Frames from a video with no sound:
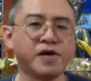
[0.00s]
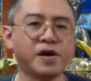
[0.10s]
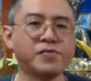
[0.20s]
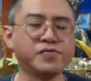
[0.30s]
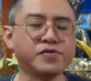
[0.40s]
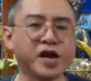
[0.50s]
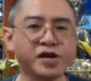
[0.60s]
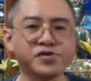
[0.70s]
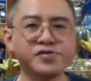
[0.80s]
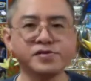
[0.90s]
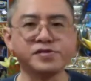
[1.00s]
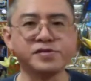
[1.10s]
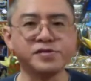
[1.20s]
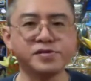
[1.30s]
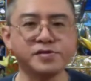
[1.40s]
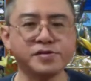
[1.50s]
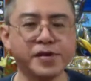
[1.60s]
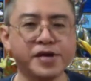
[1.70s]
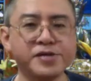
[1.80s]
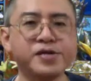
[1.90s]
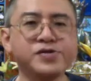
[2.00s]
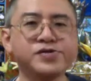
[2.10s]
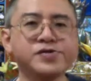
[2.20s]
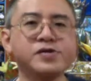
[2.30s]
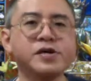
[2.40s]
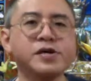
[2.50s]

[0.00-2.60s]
our reactions in the meditation